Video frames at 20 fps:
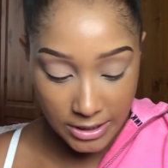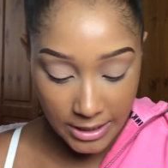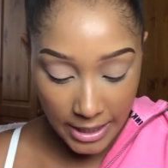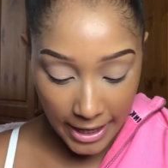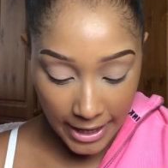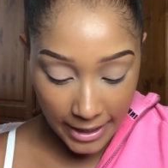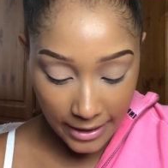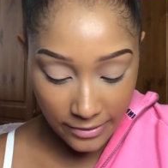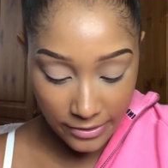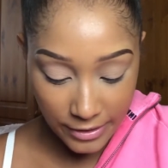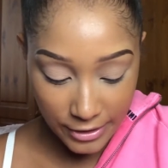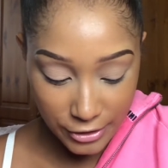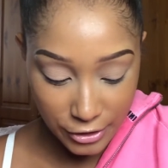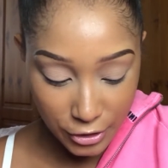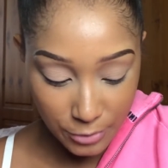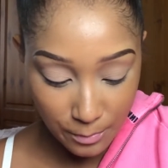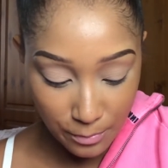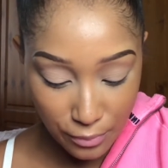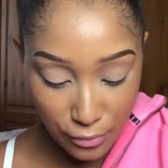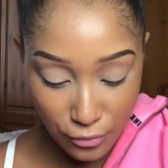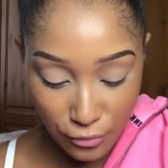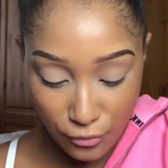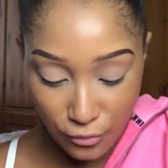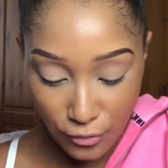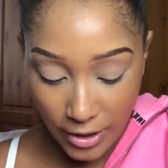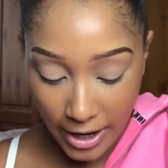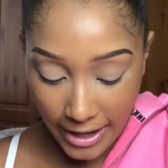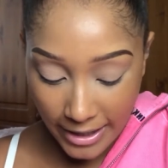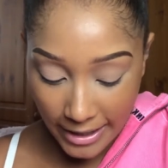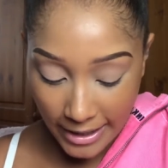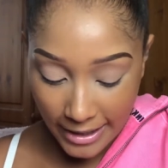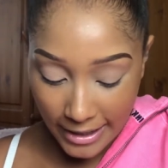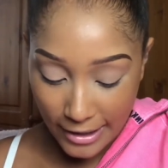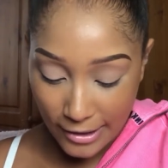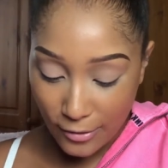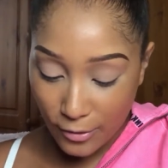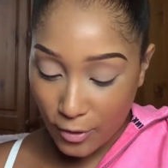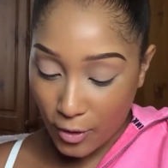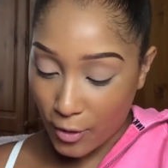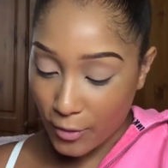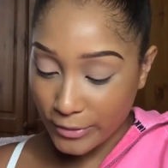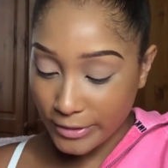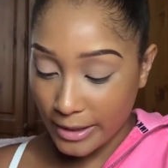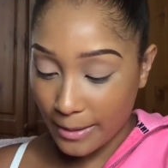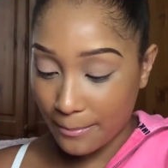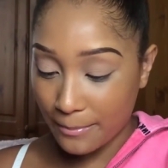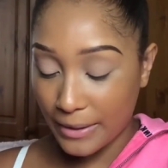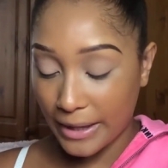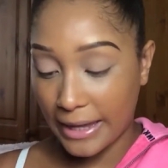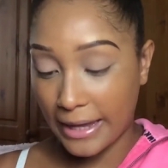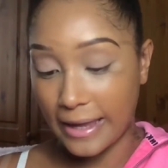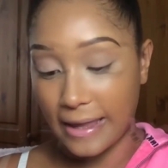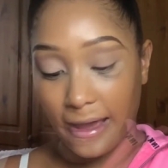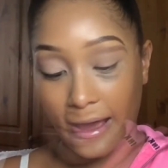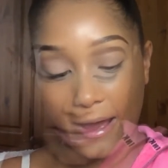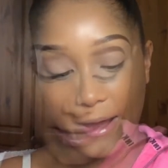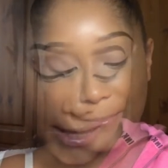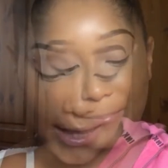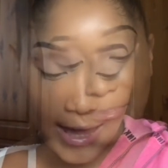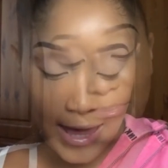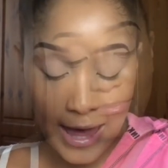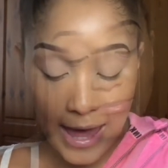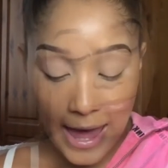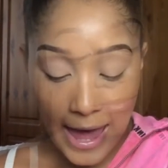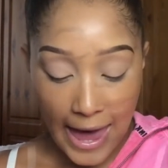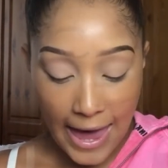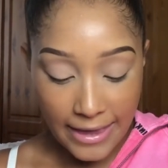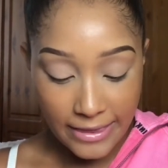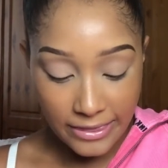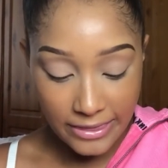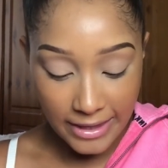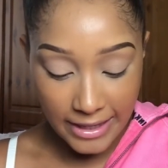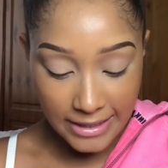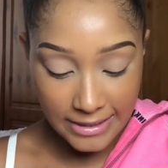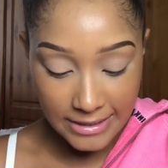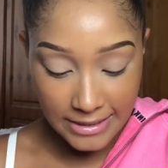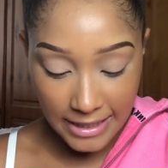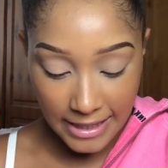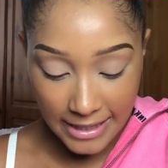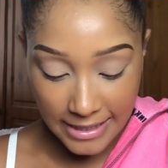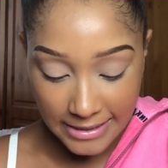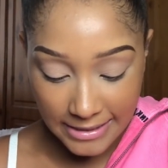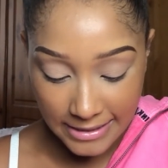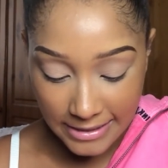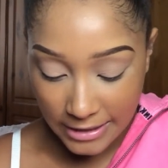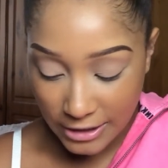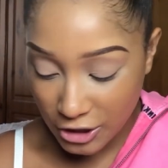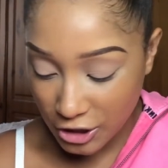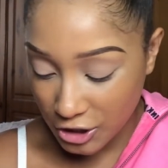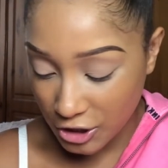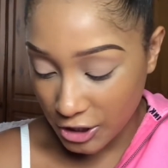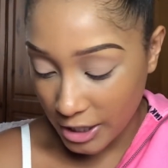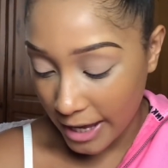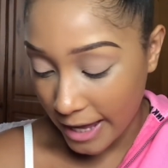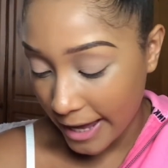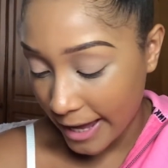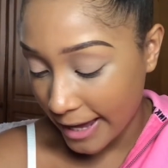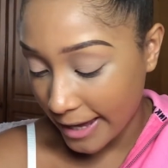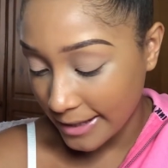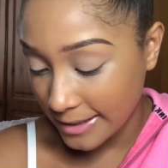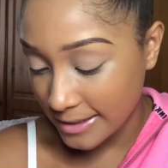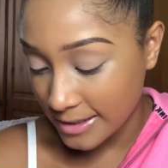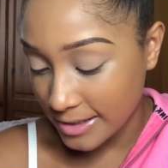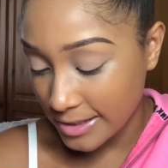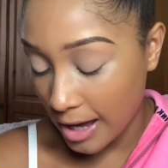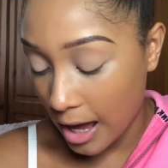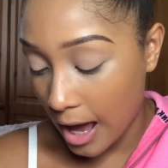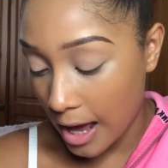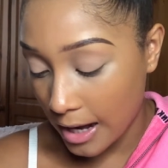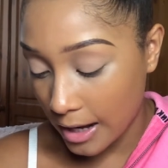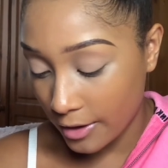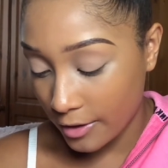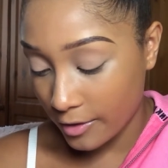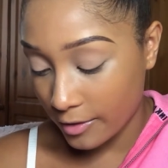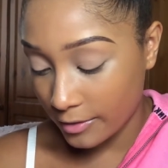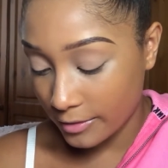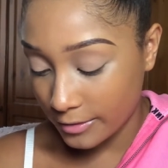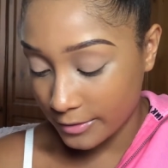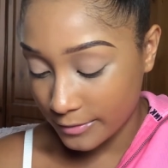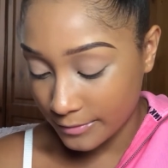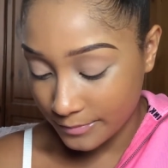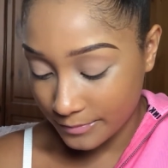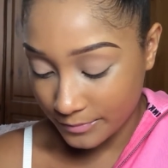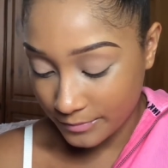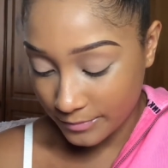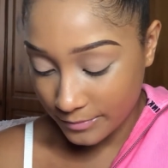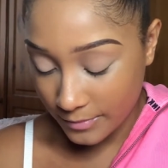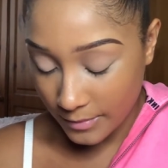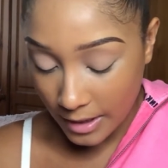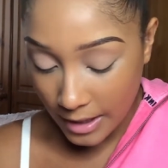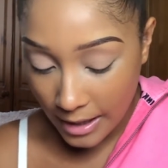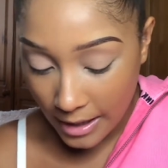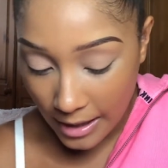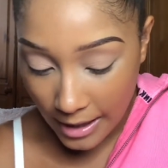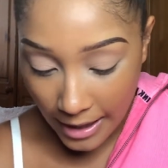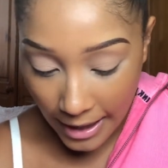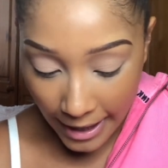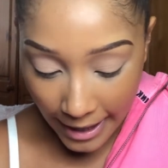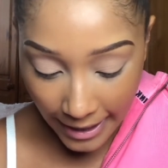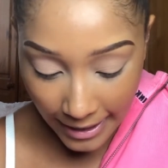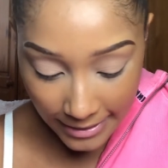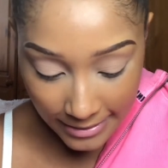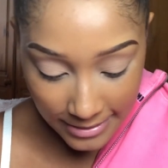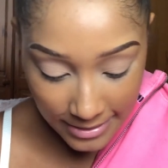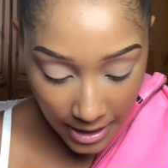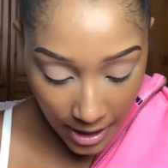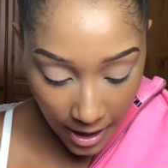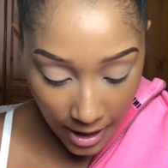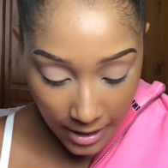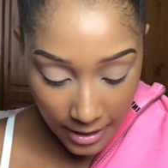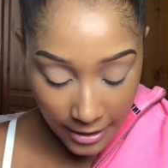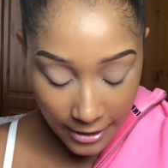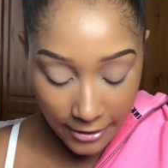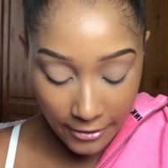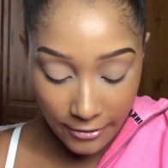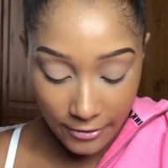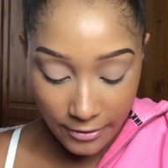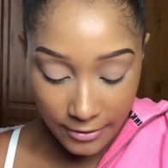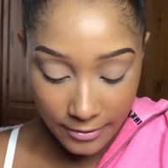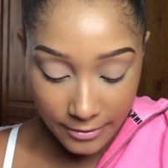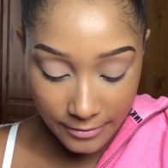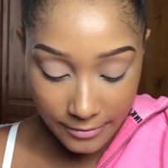take this pretty little gold number here, and this is the shade Dollar. Hey Dollar.